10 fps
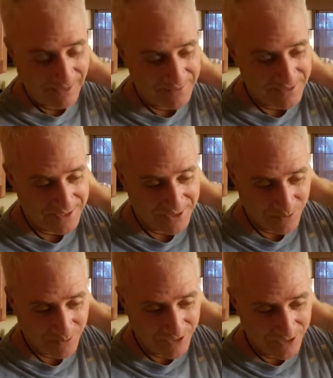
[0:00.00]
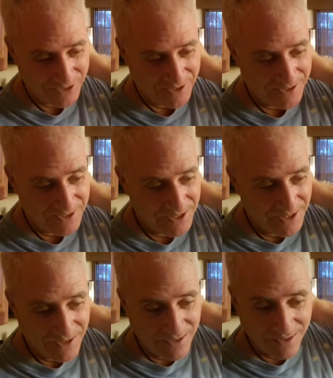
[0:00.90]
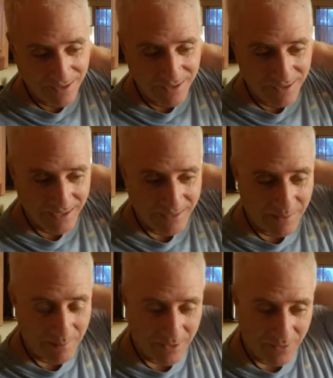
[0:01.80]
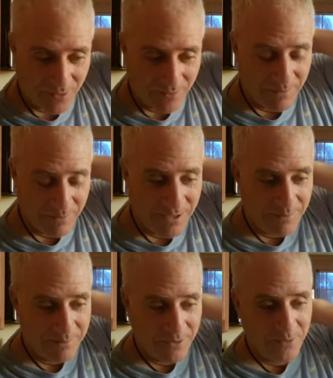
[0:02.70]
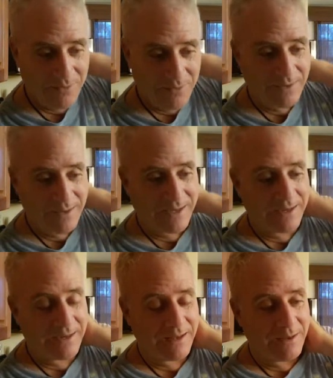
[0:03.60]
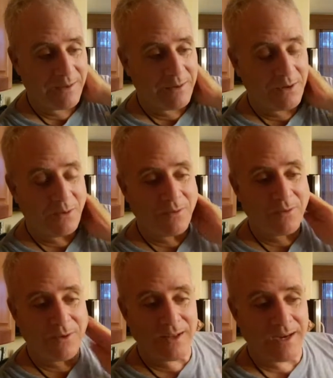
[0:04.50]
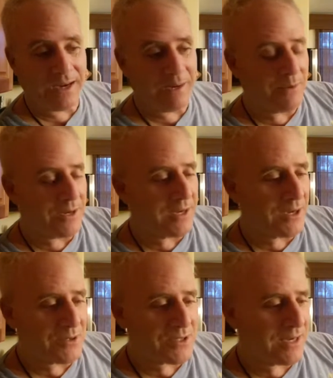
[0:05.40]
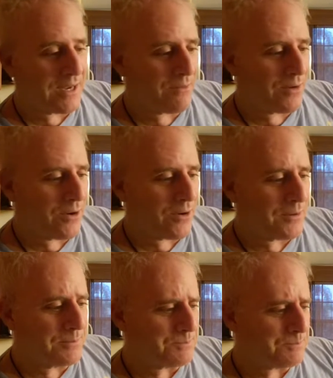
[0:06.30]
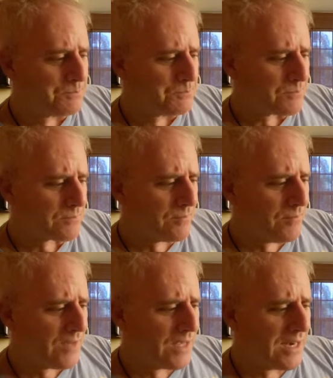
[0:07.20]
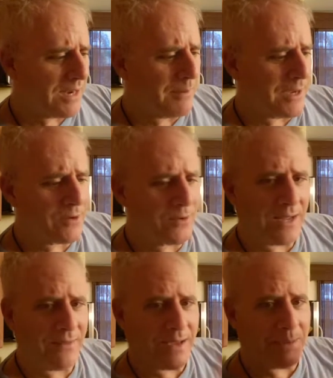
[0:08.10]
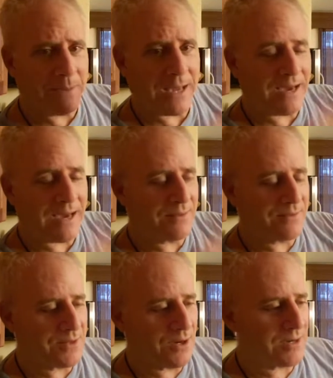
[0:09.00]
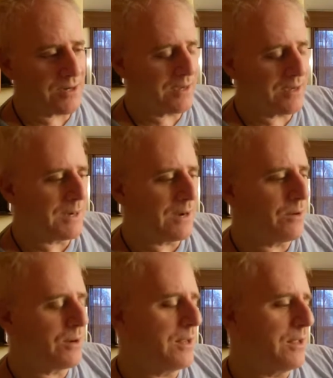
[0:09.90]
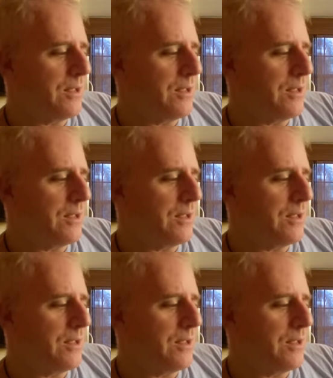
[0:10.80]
situations get the better of me, and I'm no different than anybody else in that regard. And I might go down that path of talking about